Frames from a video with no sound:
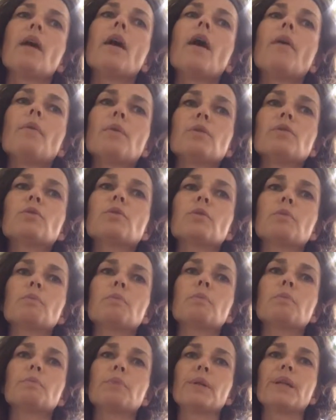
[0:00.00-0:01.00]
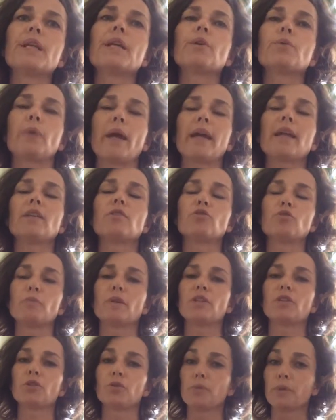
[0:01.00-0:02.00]
I was pretty cranky to
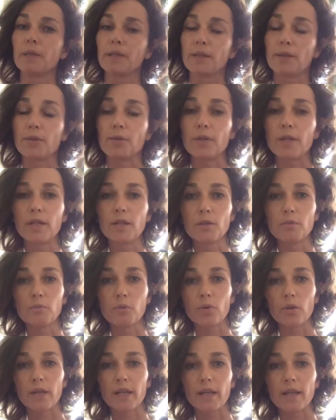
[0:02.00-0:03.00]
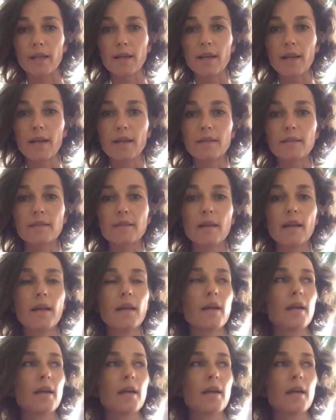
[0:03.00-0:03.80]
my children in the morning, and